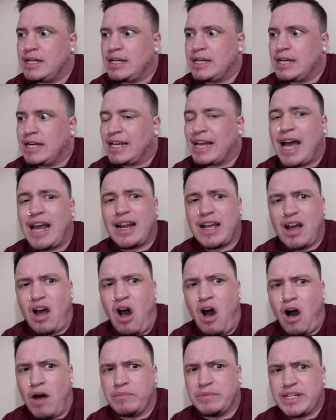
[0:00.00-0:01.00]
got a
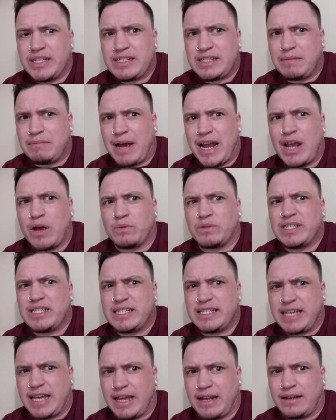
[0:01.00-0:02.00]
calmness in my own
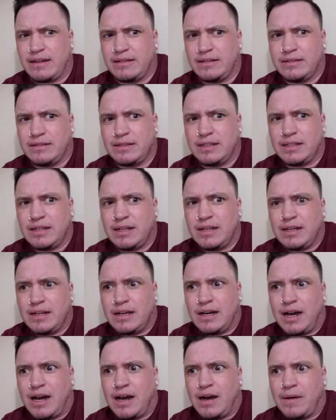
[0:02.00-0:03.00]
skin.
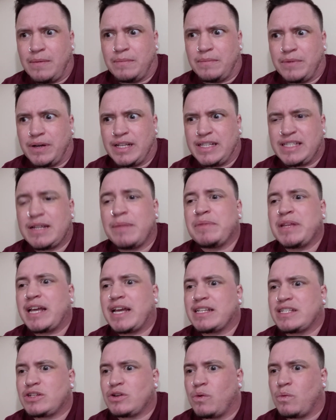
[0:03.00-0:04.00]
It's something I
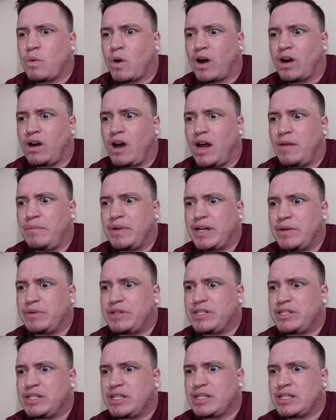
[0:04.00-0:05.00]
still work on, but it was
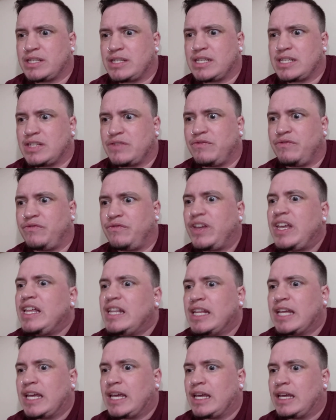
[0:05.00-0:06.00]
just this
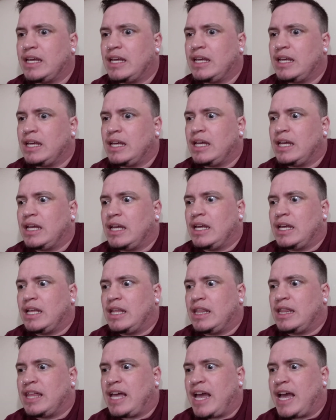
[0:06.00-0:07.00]
feeling
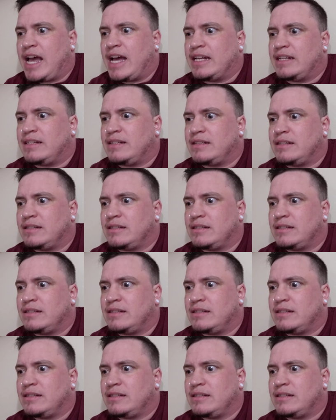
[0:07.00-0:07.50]
that